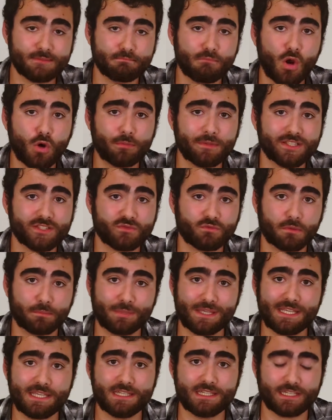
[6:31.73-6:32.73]
moments
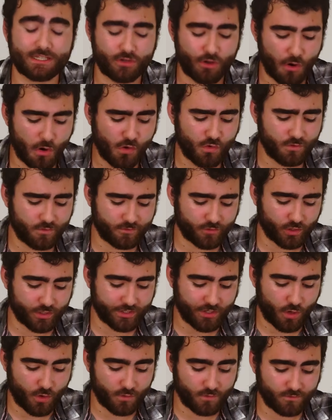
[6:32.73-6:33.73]
repeating over
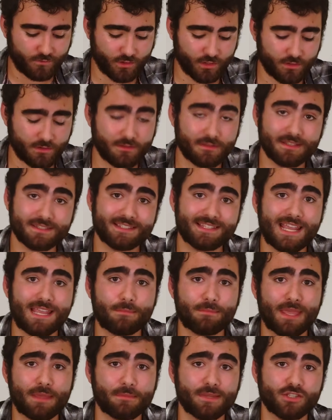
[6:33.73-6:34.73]
and over, the
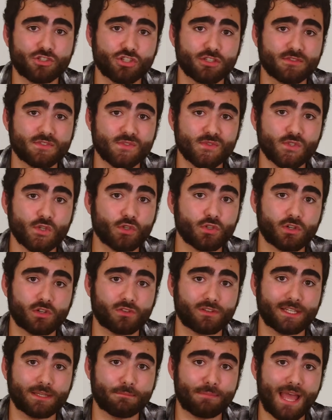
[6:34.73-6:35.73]
same images
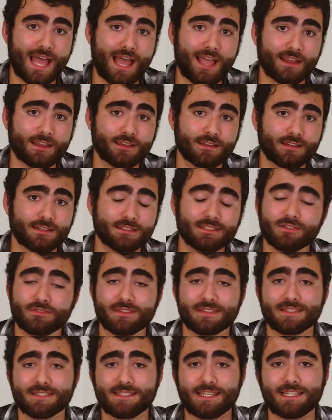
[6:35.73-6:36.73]
circling back until
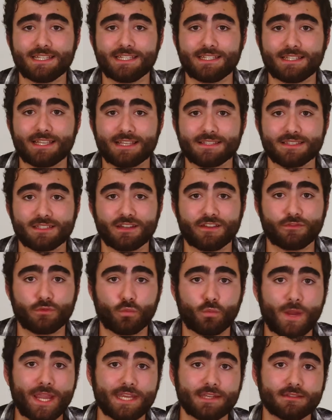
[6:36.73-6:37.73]
the city has enough
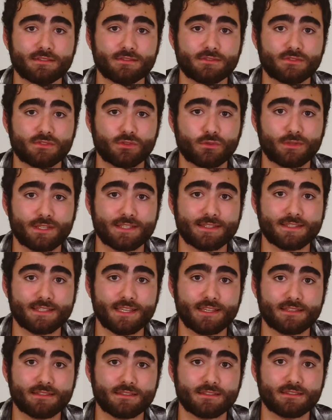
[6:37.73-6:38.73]
weight to
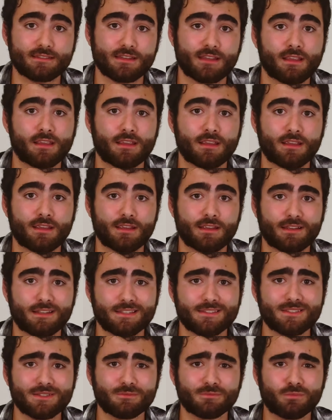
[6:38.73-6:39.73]
exist.
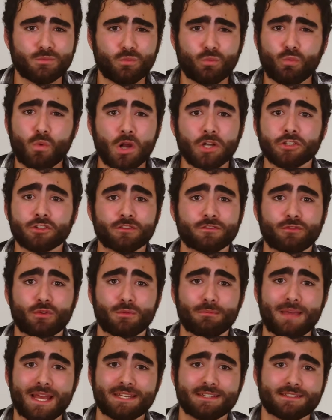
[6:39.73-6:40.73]
It's a
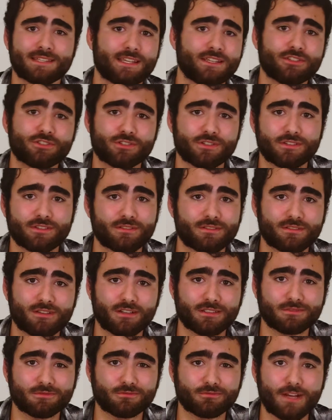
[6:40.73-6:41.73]
wonderful meditation
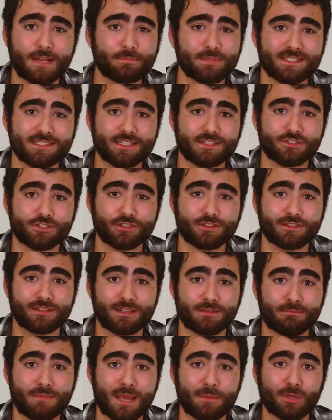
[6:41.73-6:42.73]
on repetition
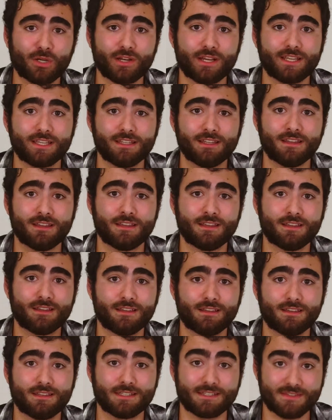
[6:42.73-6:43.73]
and memory.
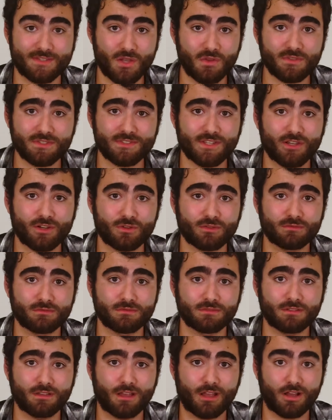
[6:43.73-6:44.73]
It is also
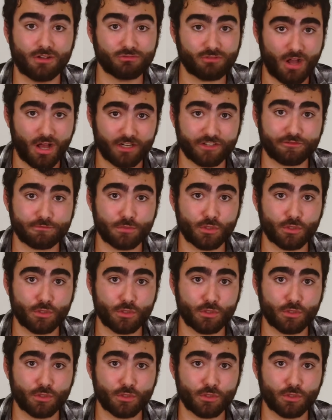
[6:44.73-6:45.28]
a lot of